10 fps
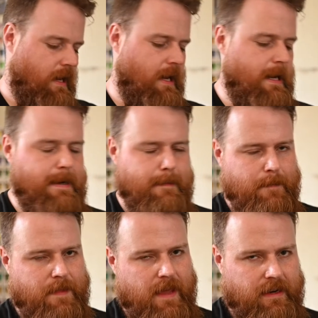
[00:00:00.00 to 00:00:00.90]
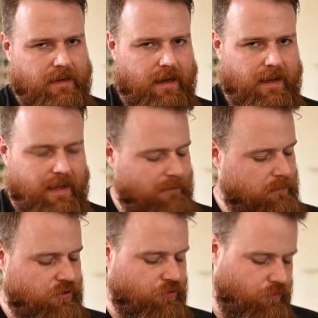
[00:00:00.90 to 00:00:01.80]
that I have
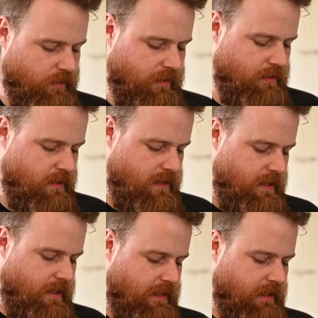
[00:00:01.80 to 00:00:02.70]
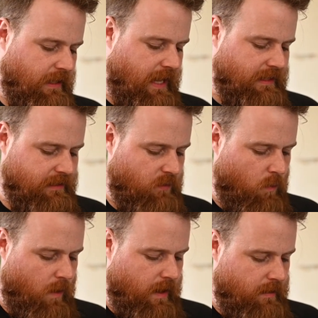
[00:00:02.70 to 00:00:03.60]
been shooting in the last little
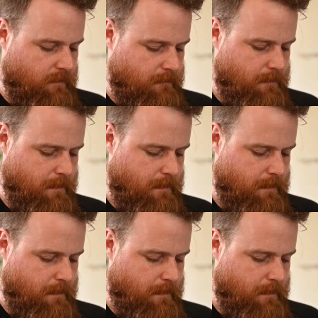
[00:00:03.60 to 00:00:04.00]
while